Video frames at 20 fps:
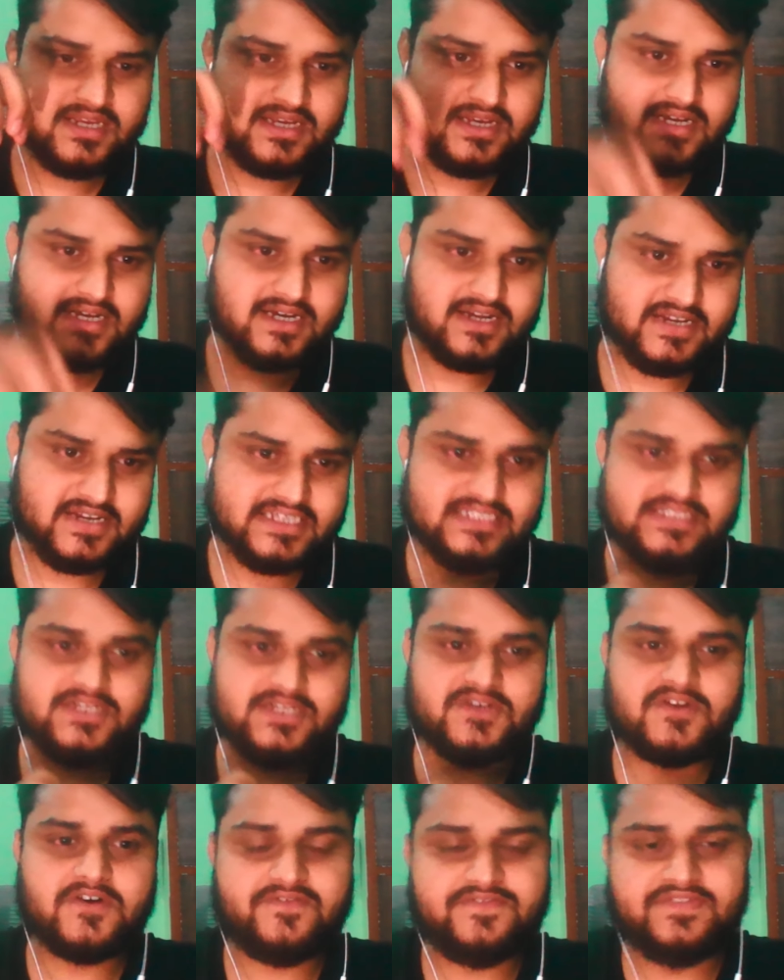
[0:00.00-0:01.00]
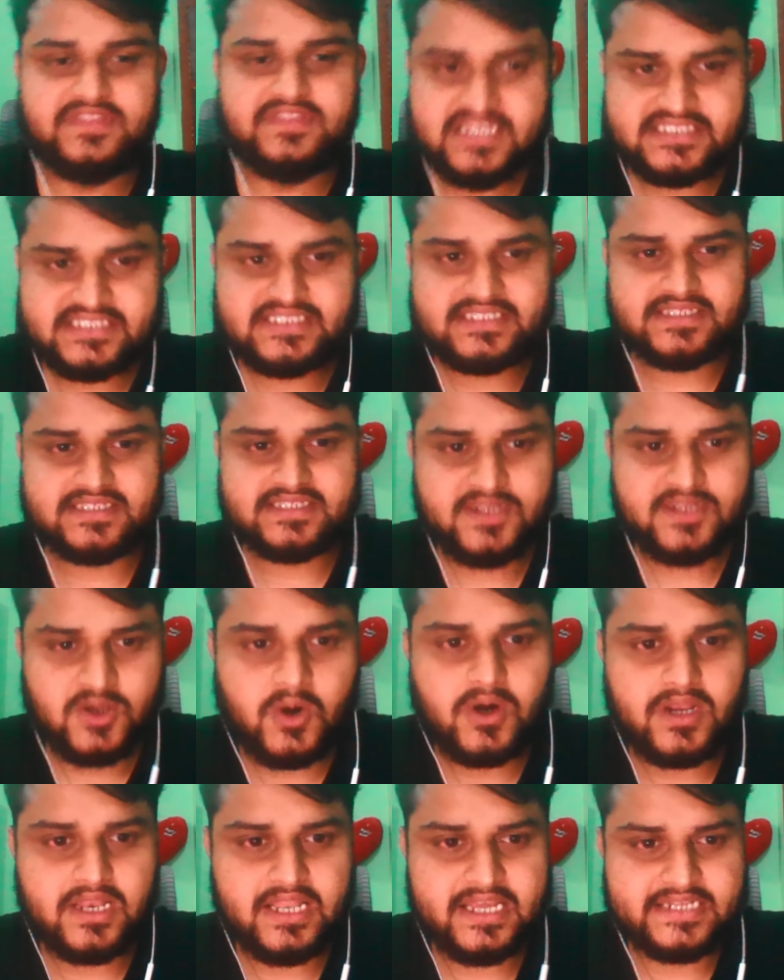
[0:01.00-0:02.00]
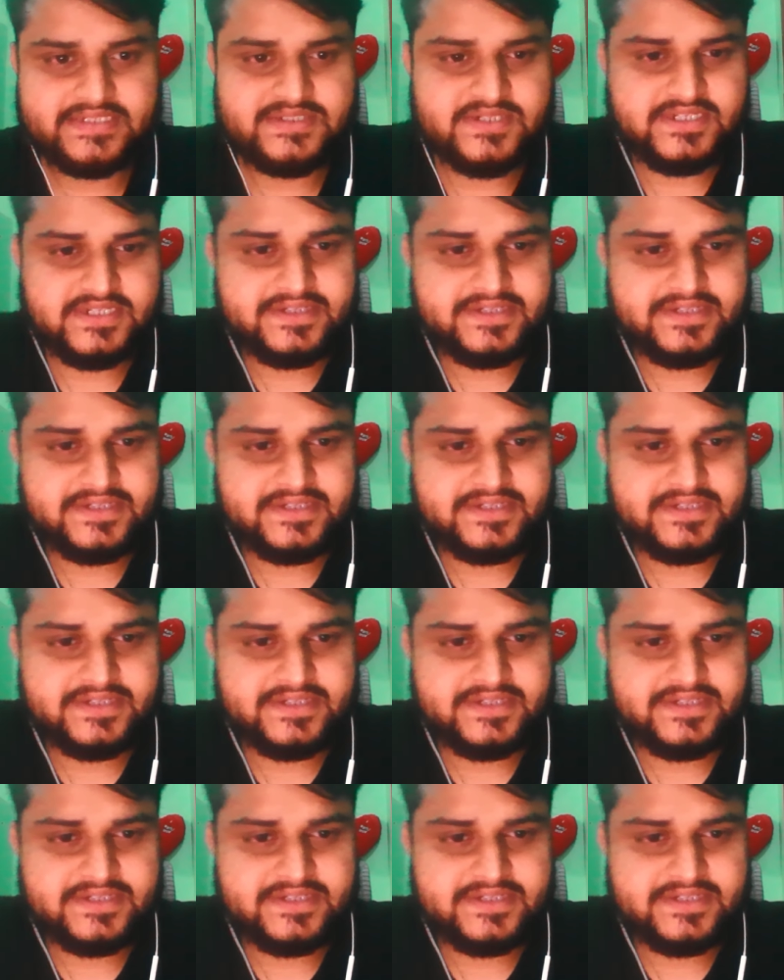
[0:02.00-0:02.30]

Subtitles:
reason of this call actually.